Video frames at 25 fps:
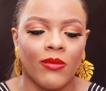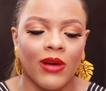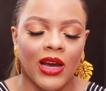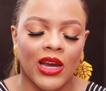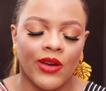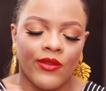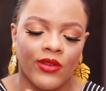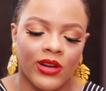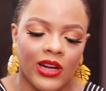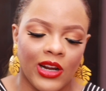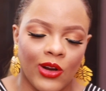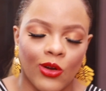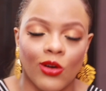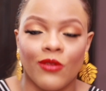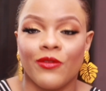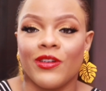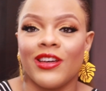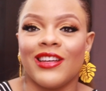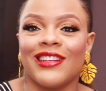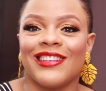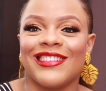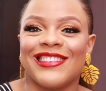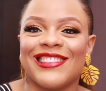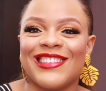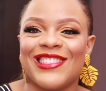I really love
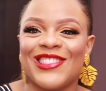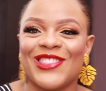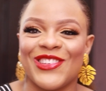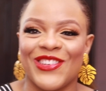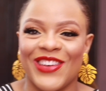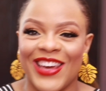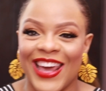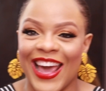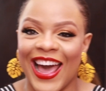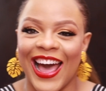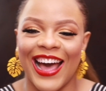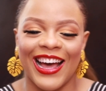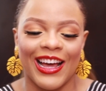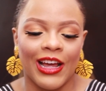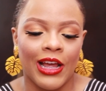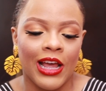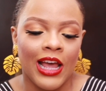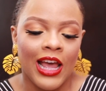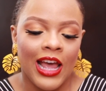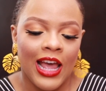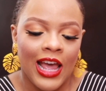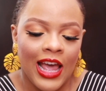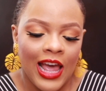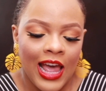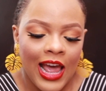it. So yeah,
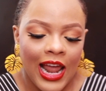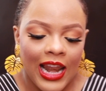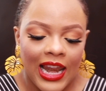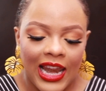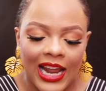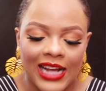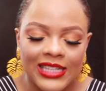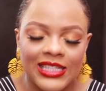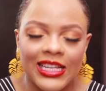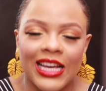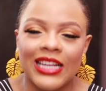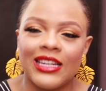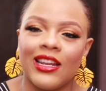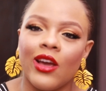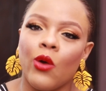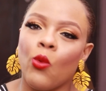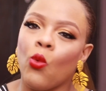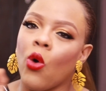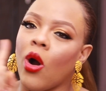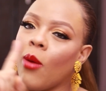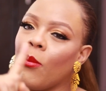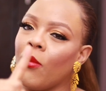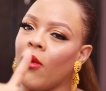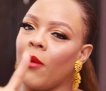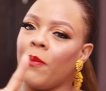let's edit
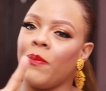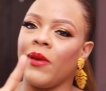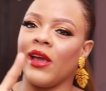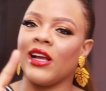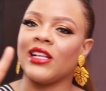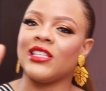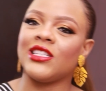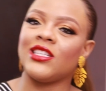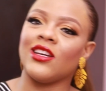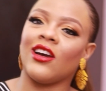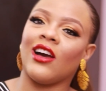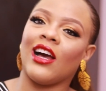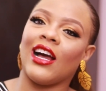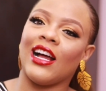one more picture,